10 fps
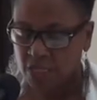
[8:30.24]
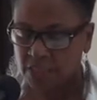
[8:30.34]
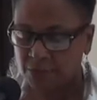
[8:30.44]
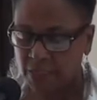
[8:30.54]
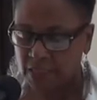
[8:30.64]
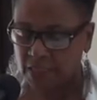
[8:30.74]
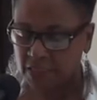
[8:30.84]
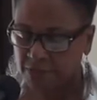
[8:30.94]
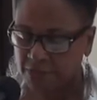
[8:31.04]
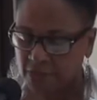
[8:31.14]
speaking
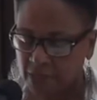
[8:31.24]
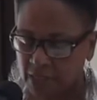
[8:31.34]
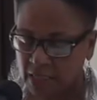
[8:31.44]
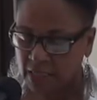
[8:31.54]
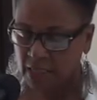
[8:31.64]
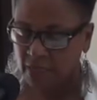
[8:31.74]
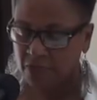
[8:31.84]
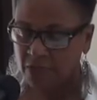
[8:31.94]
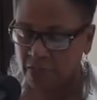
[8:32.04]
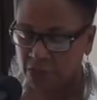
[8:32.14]
differently
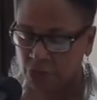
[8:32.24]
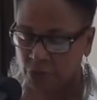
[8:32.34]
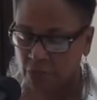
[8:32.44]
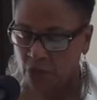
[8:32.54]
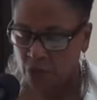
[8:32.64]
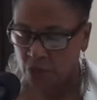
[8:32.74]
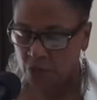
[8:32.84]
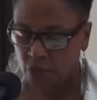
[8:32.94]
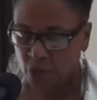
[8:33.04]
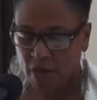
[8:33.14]
than they do at
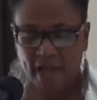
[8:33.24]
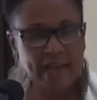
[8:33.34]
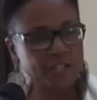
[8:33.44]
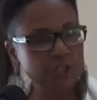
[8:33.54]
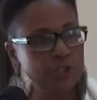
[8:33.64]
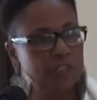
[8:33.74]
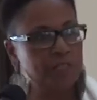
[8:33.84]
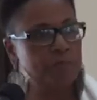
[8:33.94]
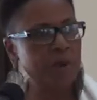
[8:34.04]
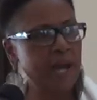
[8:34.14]
home are
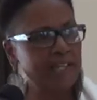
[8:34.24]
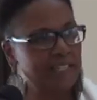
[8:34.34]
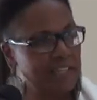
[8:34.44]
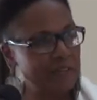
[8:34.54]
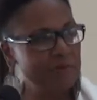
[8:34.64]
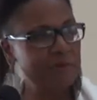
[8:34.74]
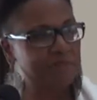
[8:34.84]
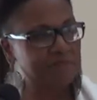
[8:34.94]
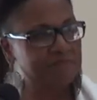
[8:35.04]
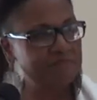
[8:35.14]
actually
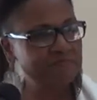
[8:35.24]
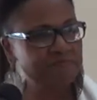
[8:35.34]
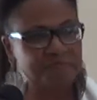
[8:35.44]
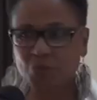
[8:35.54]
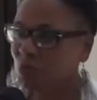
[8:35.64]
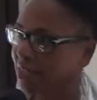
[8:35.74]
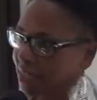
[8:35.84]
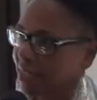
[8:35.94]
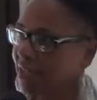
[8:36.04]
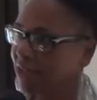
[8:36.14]
bilingual. What
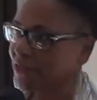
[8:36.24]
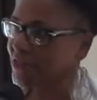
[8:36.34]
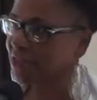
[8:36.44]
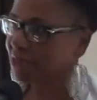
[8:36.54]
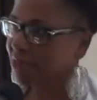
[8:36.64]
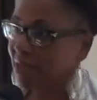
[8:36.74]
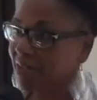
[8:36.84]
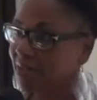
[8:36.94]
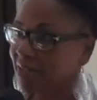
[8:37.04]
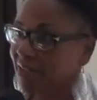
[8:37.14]
a gift,
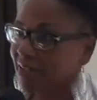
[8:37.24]
right?